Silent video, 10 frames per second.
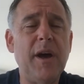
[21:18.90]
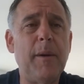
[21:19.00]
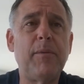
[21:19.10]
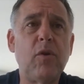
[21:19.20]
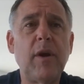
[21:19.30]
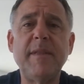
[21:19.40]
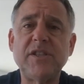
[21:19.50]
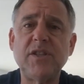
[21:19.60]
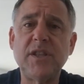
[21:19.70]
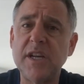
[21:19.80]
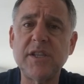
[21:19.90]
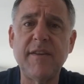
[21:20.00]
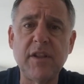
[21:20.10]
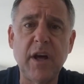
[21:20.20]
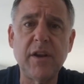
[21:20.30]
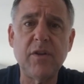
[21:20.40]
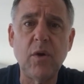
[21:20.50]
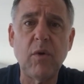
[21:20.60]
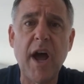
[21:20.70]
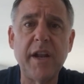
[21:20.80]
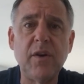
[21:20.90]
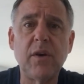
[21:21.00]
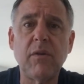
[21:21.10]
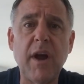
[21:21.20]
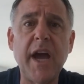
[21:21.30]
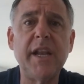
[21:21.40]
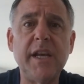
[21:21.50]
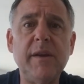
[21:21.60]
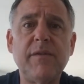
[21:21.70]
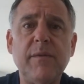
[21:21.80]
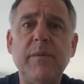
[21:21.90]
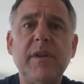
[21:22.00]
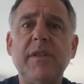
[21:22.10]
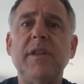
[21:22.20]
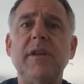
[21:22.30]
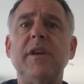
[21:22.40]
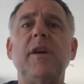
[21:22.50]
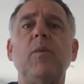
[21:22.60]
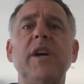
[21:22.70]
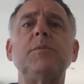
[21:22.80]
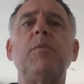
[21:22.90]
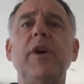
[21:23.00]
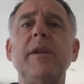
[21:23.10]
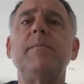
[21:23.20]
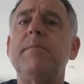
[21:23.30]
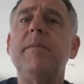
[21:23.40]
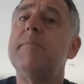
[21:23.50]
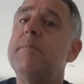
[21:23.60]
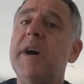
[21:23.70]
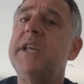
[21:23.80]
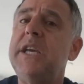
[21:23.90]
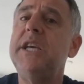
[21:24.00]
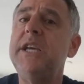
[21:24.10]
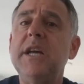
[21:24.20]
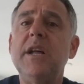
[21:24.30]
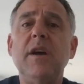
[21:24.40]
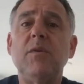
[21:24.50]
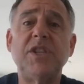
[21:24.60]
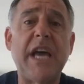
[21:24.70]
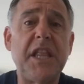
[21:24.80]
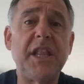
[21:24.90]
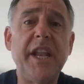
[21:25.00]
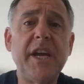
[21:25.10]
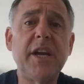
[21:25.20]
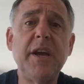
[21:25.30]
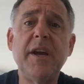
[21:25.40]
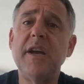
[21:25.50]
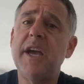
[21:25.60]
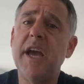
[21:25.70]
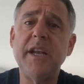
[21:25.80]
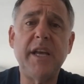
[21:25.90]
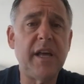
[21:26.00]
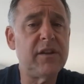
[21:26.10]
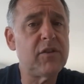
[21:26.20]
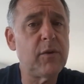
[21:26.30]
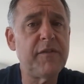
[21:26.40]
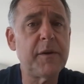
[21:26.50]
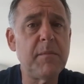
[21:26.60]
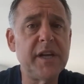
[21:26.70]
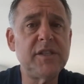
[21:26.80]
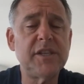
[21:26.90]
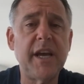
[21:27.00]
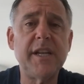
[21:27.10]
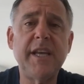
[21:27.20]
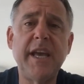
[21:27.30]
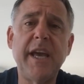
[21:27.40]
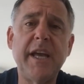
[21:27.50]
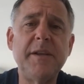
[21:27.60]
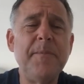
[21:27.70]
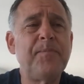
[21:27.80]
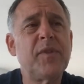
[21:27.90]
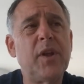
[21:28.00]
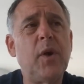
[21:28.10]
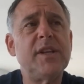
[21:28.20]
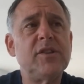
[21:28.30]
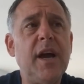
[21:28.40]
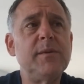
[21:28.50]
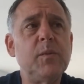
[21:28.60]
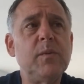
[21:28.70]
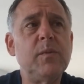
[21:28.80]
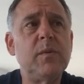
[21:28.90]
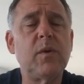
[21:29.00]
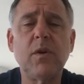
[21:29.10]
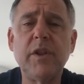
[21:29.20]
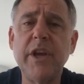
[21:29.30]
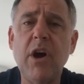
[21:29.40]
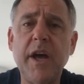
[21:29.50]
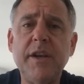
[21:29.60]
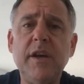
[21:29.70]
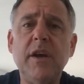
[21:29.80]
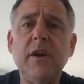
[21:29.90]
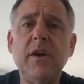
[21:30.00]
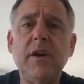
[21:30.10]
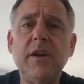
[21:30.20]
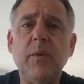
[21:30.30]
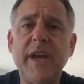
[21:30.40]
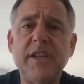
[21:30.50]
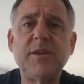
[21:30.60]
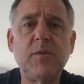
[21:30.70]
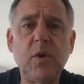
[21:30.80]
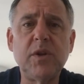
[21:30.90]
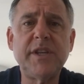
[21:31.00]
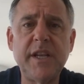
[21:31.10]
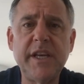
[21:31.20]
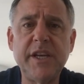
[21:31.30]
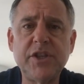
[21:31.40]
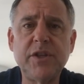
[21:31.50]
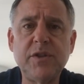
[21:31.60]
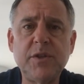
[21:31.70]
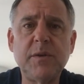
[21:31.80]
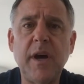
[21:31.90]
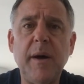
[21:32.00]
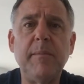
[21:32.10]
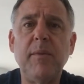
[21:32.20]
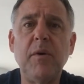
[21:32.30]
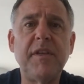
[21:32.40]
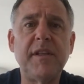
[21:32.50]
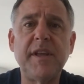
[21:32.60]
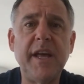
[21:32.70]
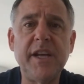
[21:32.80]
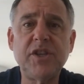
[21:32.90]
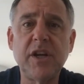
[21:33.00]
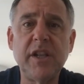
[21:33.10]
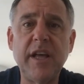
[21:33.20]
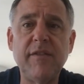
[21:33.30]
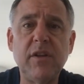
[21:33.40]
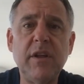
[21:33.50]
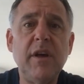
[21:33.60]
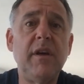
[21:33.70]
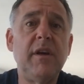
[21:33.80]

a program that doesn't have a lot of notoriety at West Point. But he was athletic and he had a terrific mindset. And, at times early on, we had some goaltending issues, both at the NHL level,